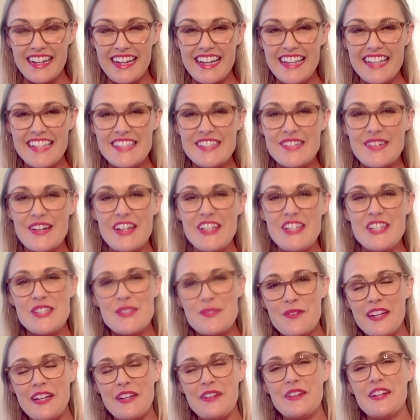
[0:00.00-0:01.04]
So I just
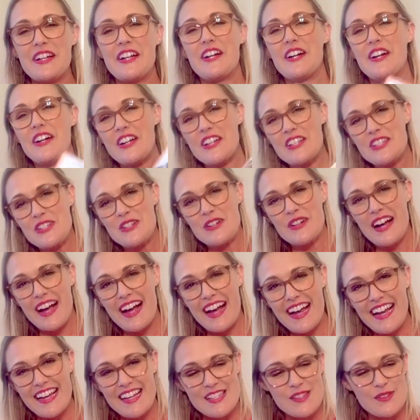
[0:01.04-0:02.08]
want to encourage you
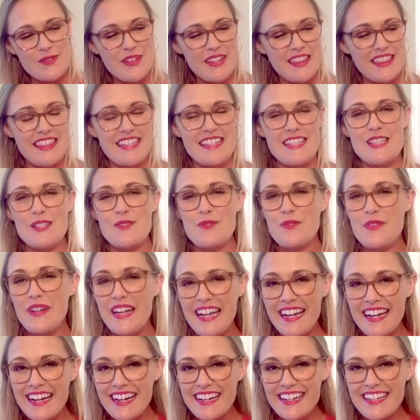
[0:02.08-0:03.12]
guys with this
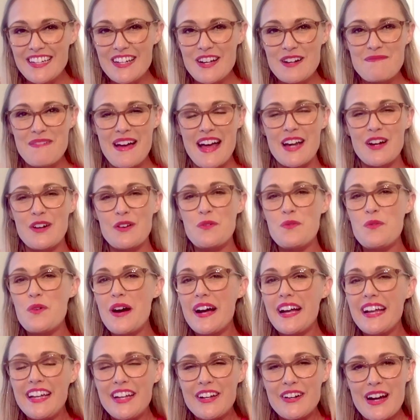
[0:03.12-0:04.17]
week, no matter
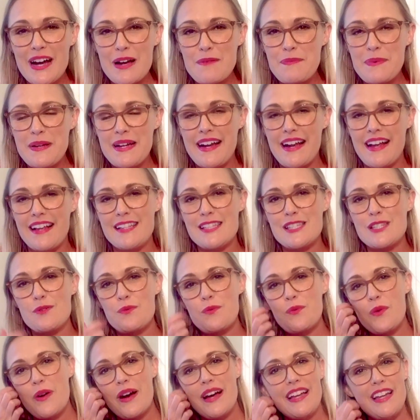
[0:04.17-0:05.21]
what you're up against,
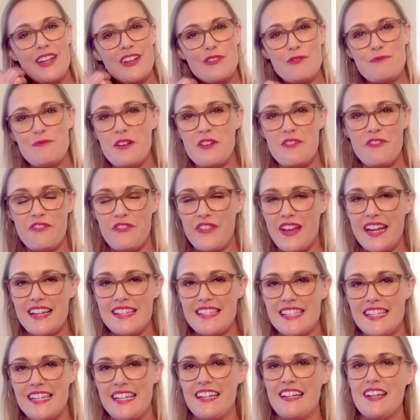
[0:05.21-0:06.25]
what you've been
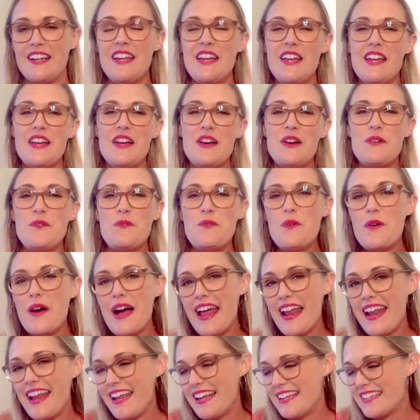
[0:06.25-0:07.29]
facing,
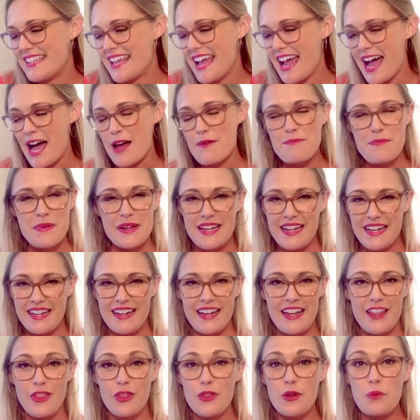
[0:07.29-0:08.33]
what is happening
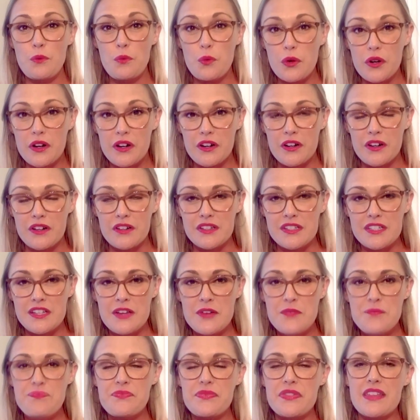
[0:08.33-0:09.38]
in the world,
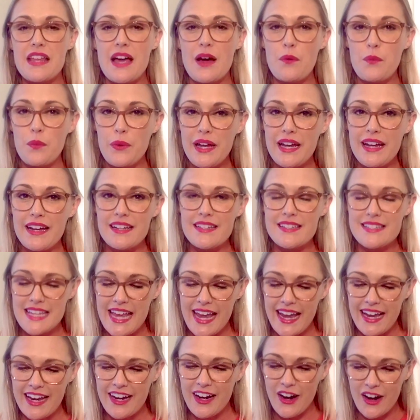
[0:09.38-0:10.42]
that we can
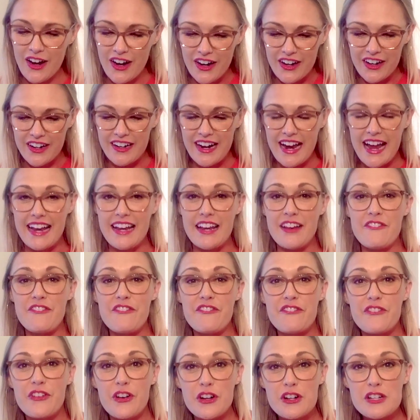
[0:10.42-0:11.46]
take heart. And in
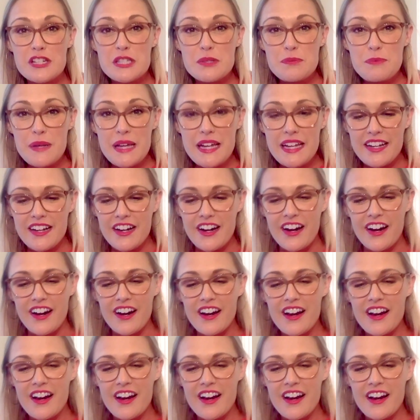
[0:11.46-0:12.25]
1 Peter